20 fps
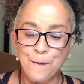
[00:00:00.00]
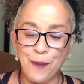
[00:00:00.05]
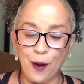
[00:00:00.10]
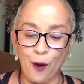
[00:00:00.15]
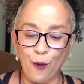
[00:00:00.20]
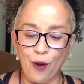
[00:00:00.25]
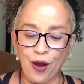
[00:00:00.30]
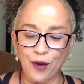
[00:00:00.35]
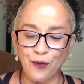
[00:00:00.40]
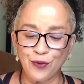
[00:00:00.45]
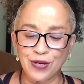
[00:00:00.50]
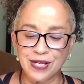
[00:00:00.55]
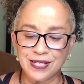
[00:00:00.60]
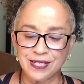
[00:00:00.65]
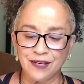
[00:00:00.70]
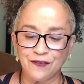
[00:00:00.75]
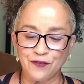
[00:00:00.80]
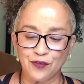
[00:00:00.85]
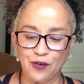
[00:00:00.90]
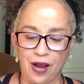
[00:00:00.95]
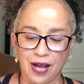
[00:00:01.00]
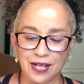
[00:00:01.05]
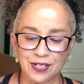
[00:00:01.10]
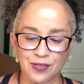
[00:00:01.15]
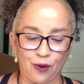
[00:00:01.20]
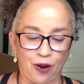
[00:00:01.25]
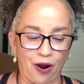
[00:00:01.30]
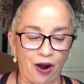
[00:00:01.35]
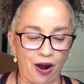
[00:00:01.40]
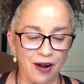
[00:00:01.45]
But one reason of trying
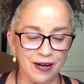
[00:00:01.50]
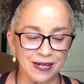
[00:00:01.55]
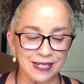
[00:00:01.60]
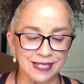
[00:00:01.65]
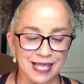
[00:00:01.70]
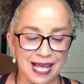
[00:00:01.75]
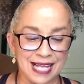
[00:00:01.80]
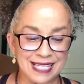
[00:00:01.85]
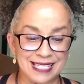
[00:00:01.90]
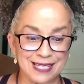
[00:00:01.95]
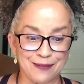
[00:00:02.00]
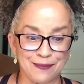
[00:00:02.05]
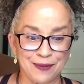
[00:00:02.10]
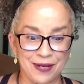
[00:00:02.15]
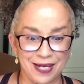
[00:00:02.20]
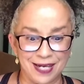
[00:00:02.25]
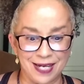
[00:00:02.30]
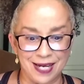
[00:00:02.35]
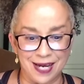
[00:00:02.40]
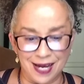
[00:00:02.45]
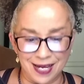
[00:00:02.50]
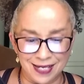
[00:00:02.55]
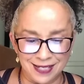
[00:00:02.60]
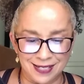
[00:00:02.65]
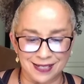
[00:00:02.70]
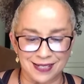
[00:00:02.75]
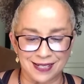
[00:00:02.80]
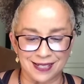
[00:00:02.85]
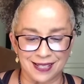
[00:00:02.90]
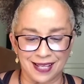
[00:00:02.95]
so hard is that
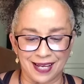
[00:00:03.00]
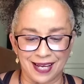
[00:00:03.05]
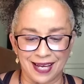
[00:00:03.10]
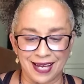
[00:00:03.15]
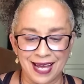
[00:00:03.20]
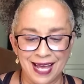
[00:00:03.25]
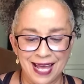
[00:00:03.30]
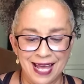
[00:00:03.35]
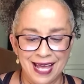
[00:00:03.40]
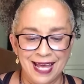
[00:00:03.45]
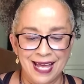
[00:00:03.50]
subconsciously,